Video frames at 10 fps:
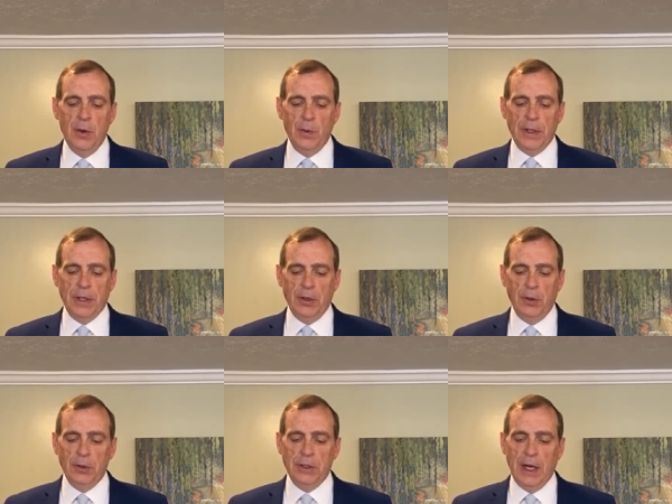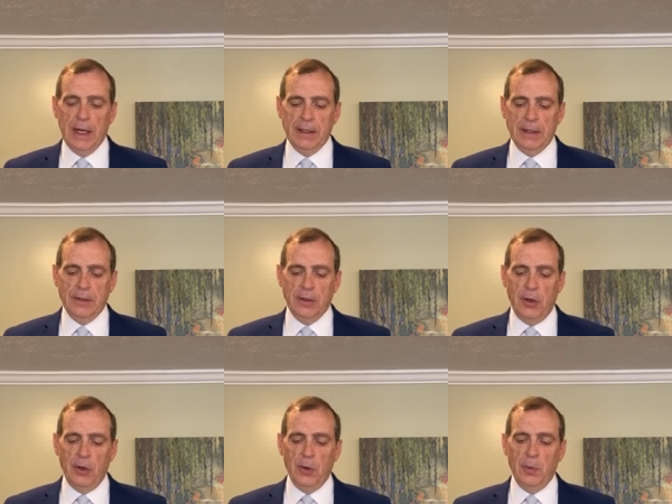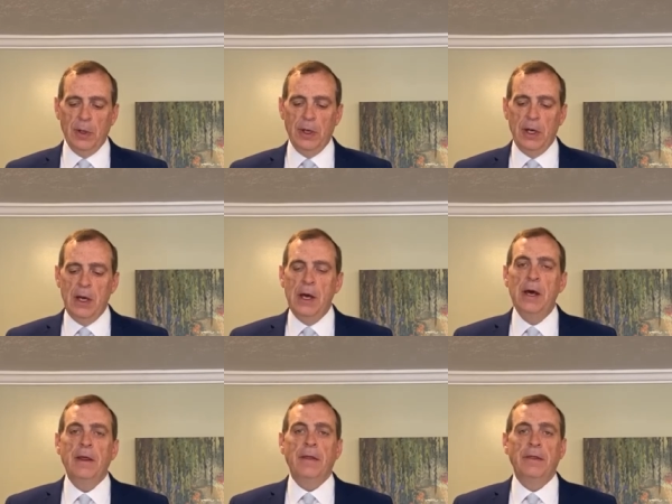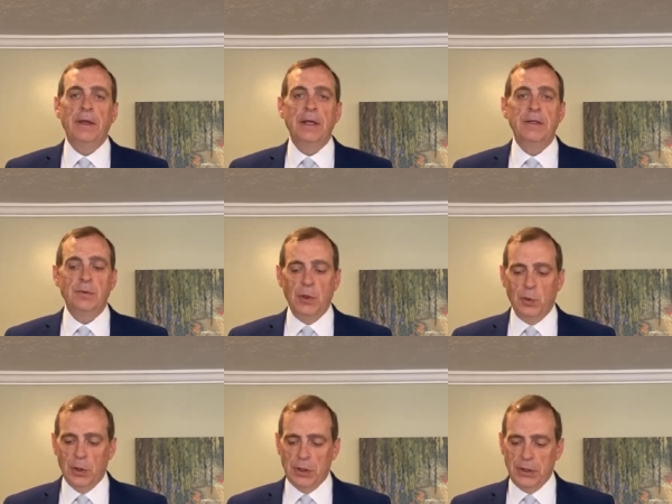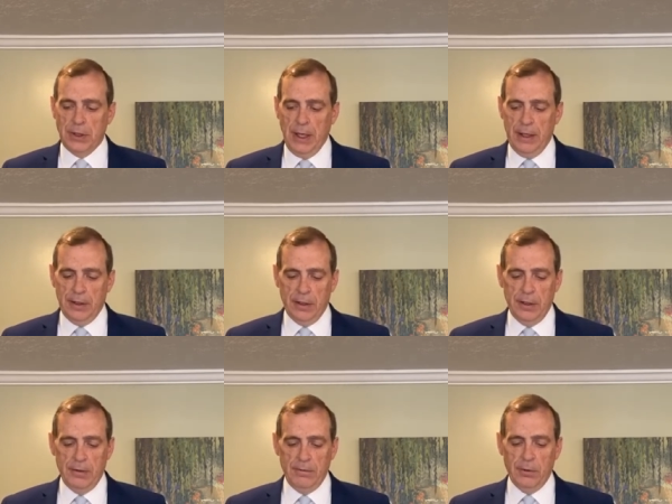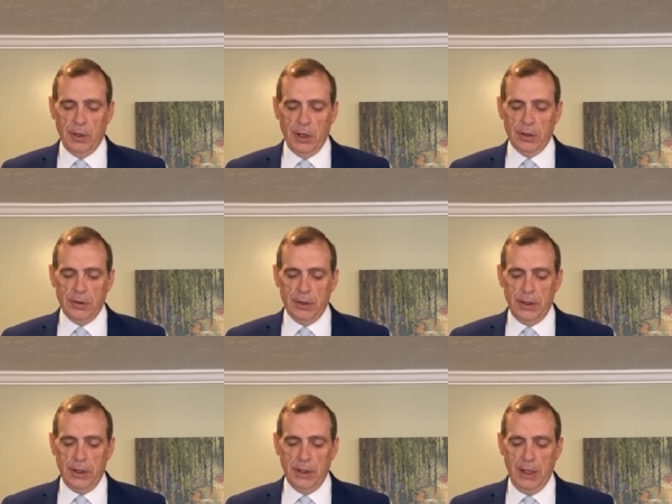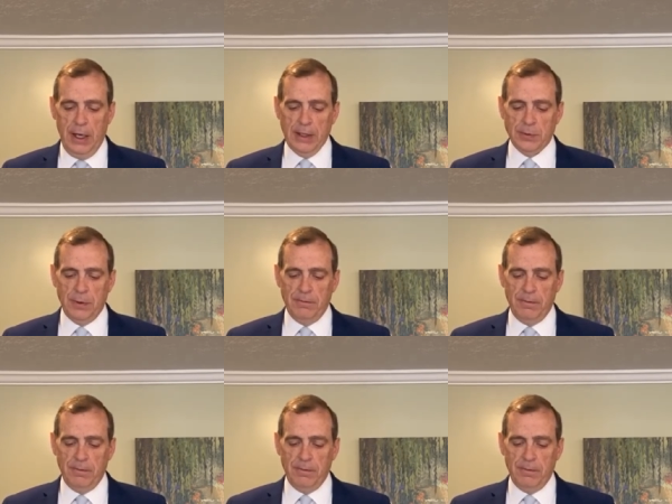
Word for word: we can hold tightly to the hope that things will work together for our good as we